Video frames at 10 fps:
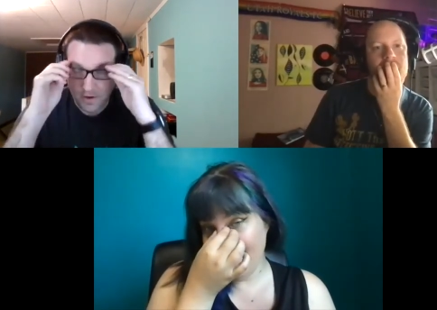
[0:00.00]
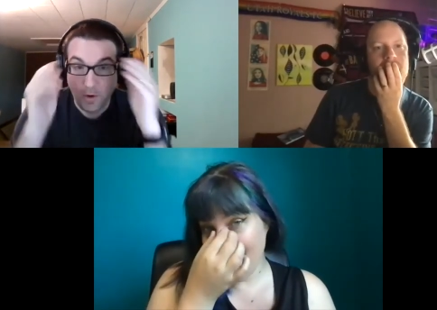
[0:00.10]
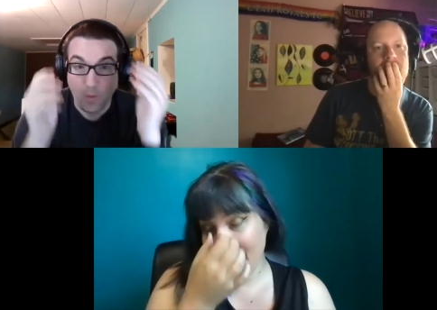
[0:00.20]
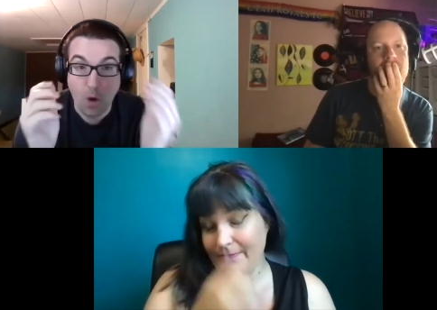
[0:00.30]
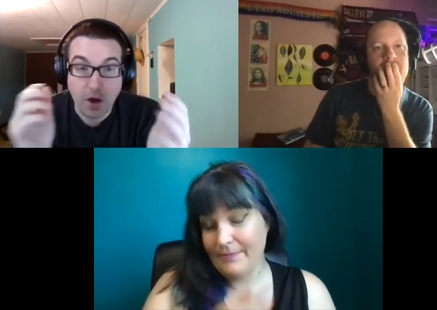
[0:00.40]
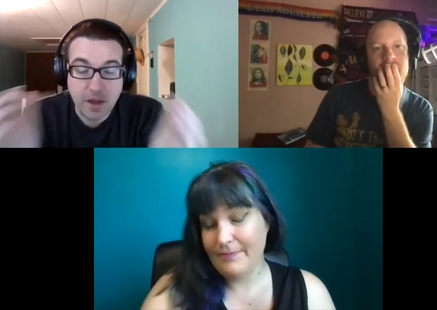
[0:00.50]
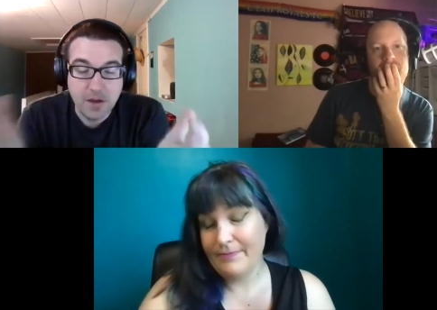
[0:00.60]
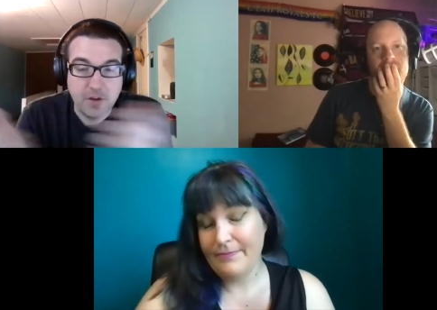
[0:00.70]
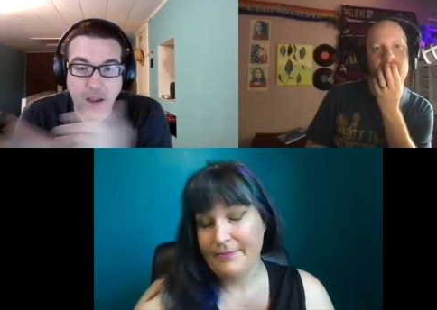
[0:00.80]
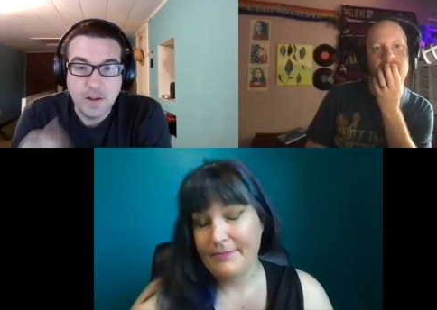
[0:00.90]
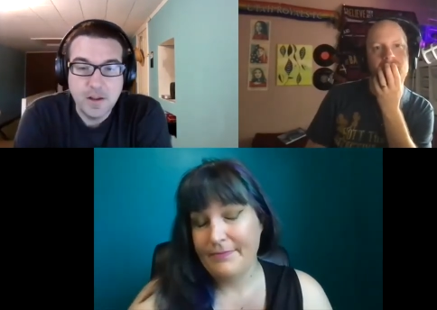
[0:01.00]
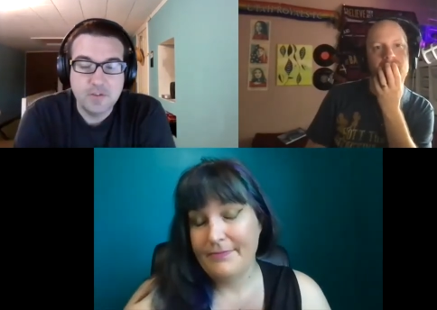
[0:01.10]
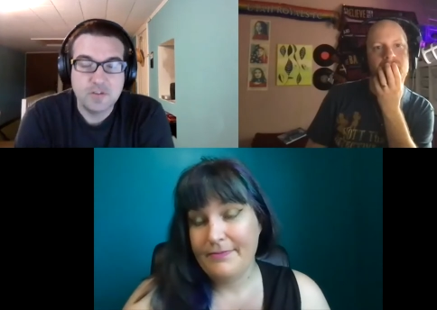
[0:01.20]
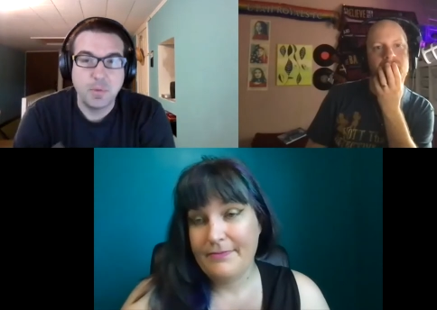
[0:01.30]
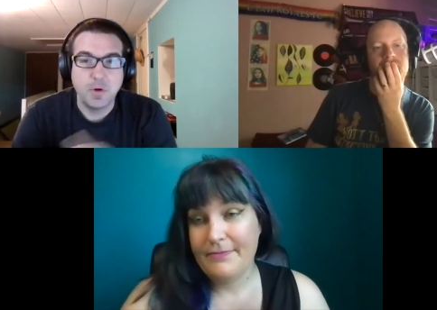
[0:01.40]
Speaker 1: walking daily is
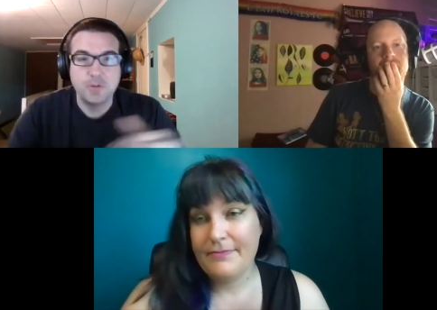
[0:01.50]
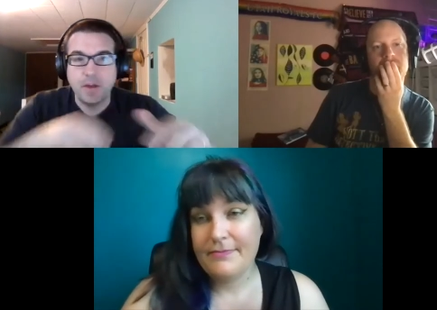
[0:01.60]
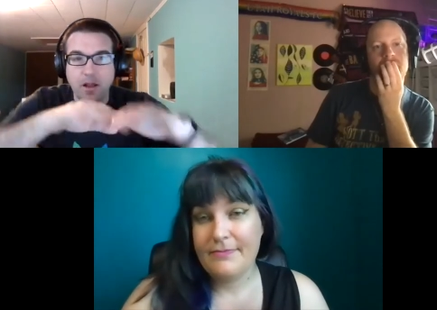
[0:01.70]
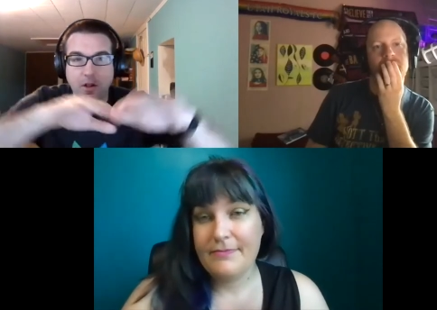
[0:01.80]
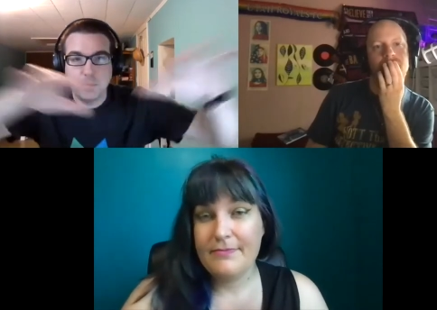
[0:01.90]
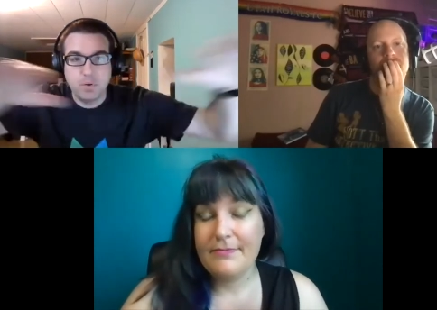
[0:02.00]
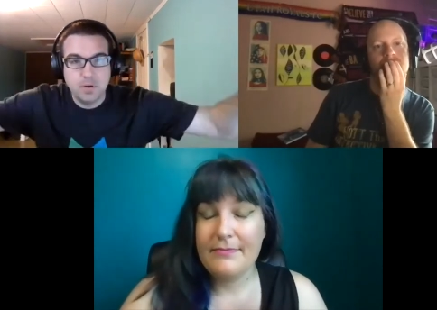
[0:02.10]
supposed to help,